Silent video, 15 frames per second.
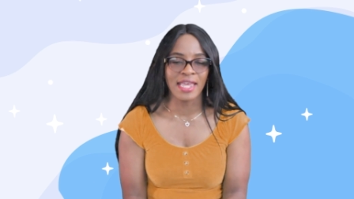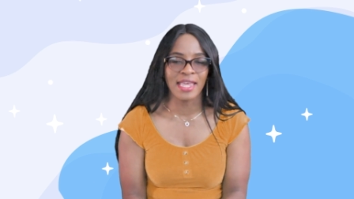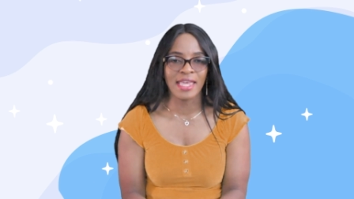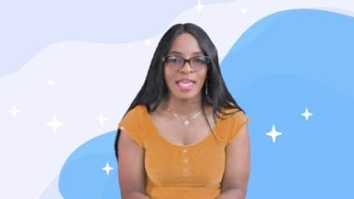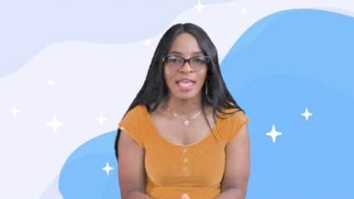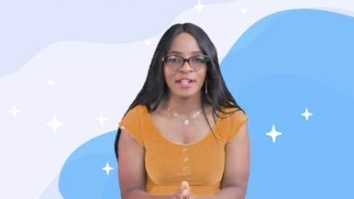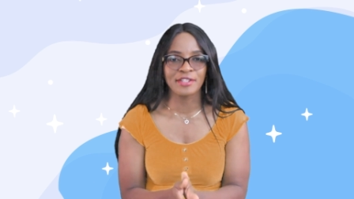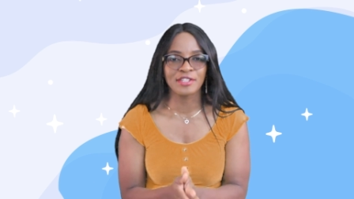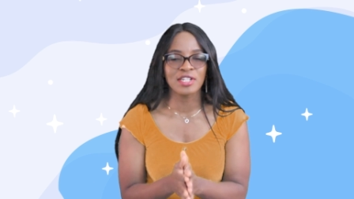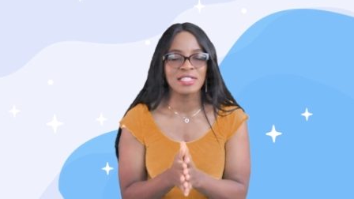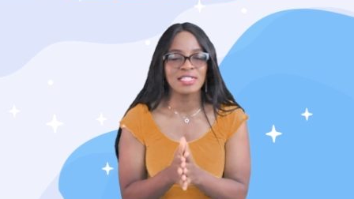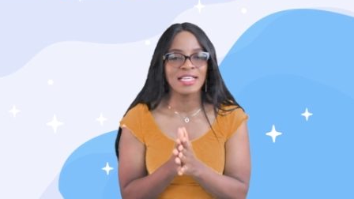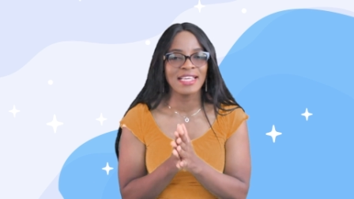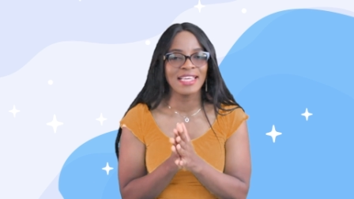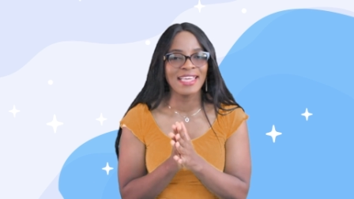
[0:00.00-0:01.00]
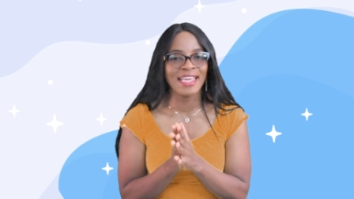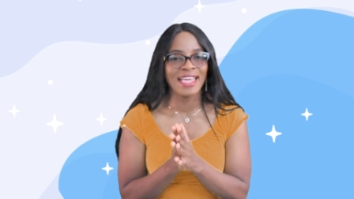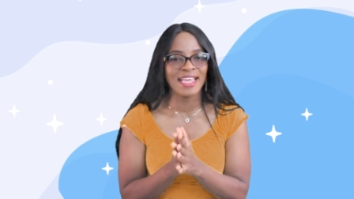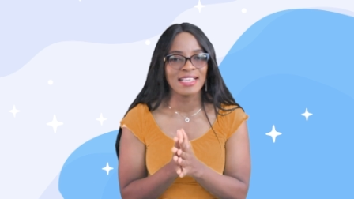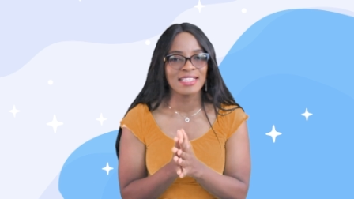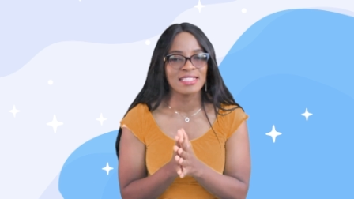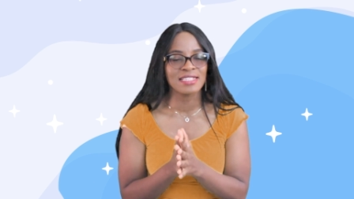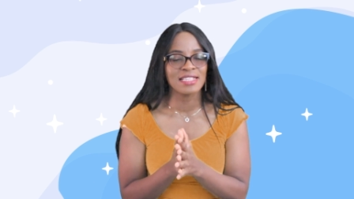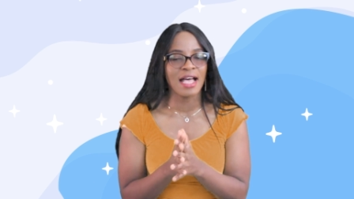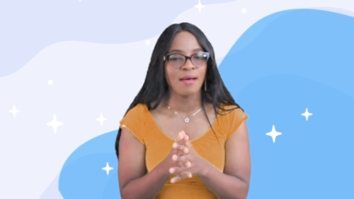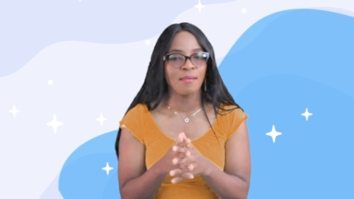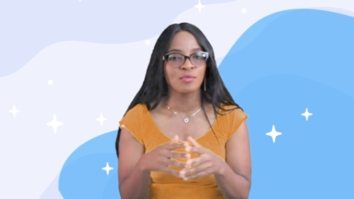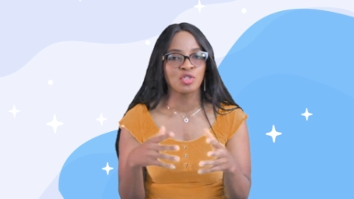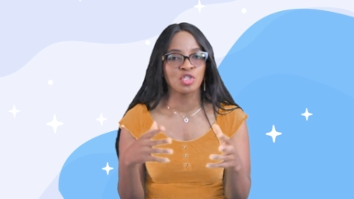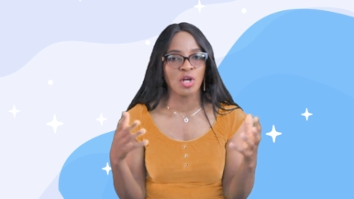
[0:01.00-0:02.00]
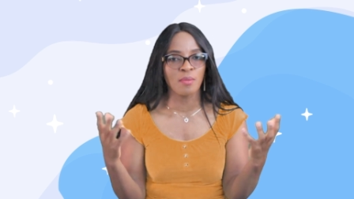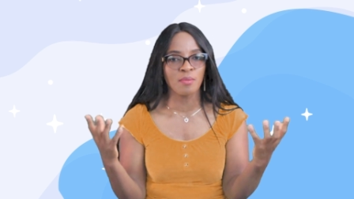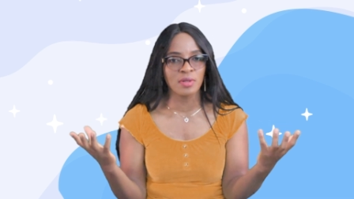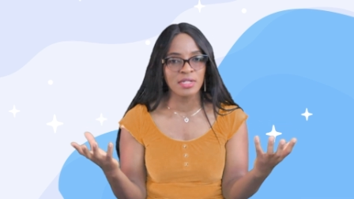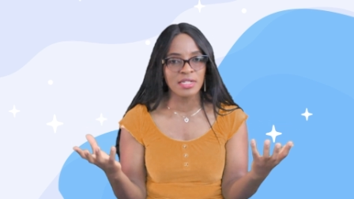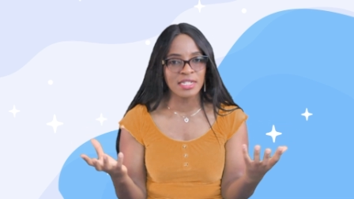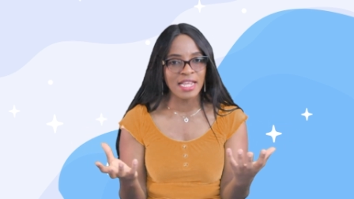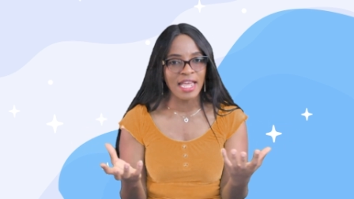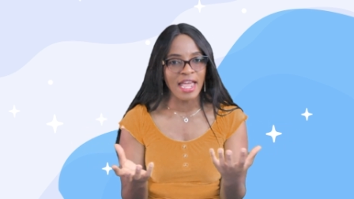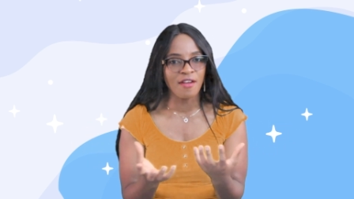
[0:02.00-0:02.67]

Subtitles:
again just in case I'm jumbling